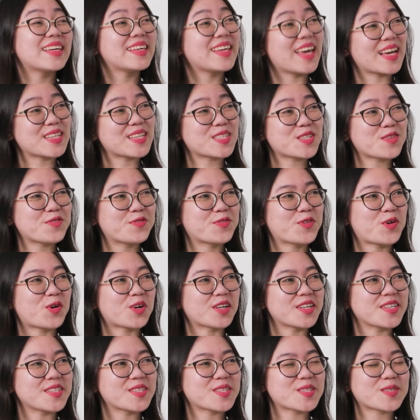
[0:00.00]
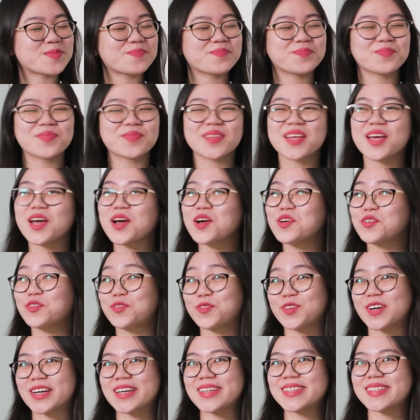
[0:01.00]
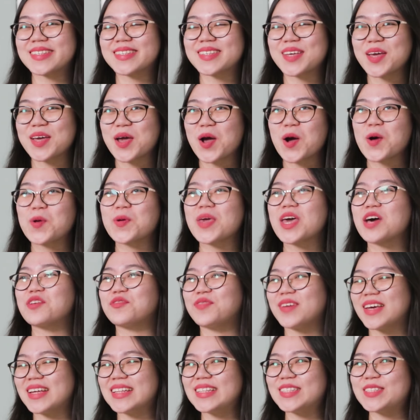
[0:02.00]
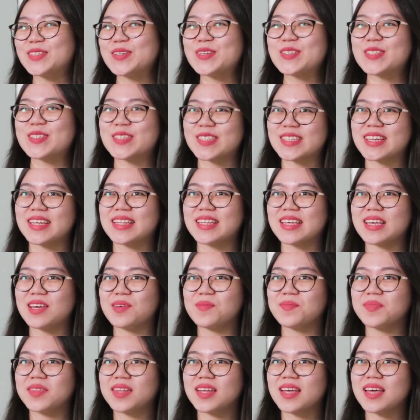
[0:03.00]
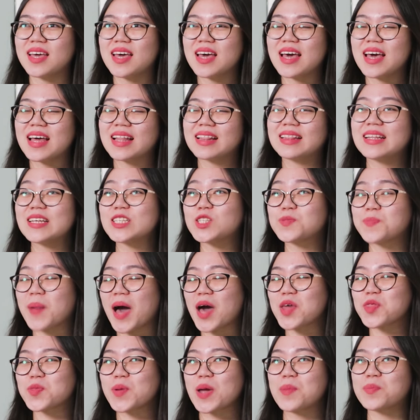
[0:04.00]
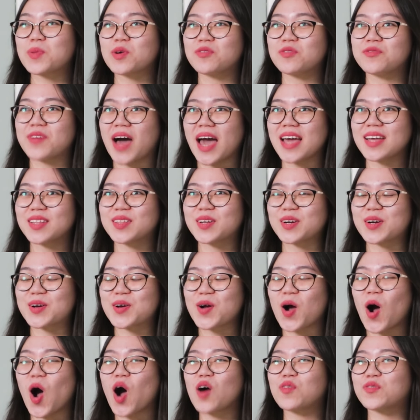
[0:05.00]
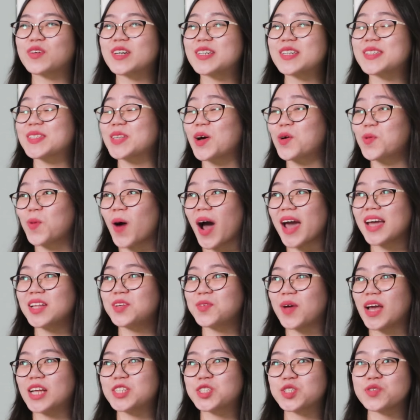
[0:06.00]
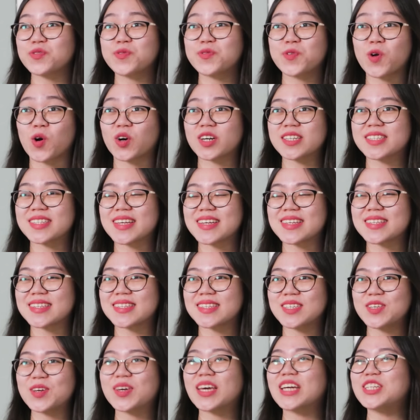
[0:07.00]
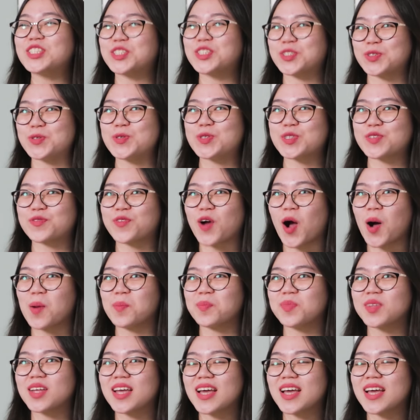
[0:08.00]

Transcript: Yes, of course. First, we have Into Study. This pathway provider offers a wide range of courses you can choose from,